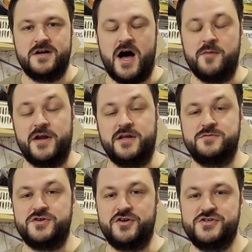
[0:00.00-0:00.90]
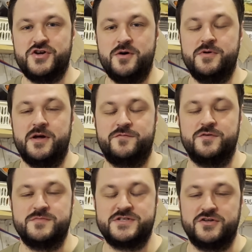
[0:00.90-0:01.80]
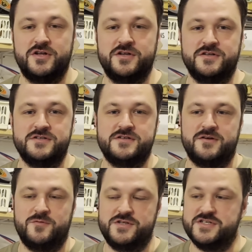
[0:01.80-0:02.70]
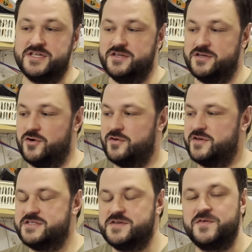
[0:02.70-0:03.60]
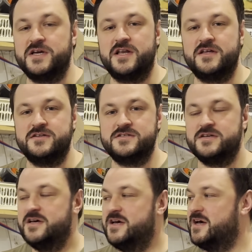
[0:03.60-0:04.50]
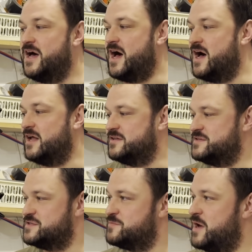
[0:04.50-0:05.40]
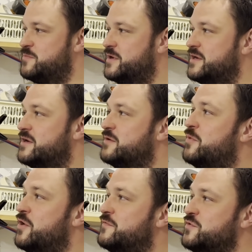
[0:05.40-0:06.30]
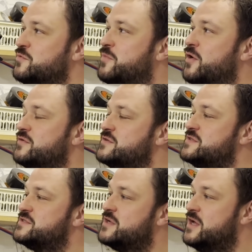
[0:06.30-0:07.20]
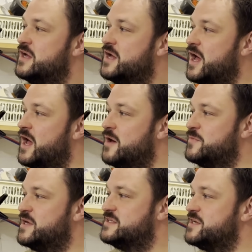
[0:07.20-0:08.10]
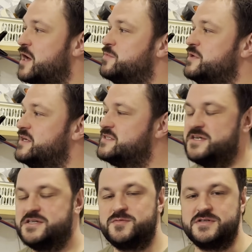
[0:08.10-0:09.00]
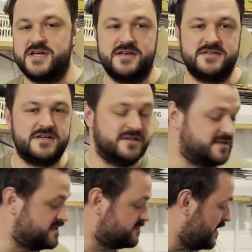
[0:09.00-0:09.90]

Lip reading: Hi, my name's Johnny Sherbin. I'm from Sunderland, which is in the northeast of England, and this is my beer, Perfume Ponce. Hazy IPA at 6%, and this is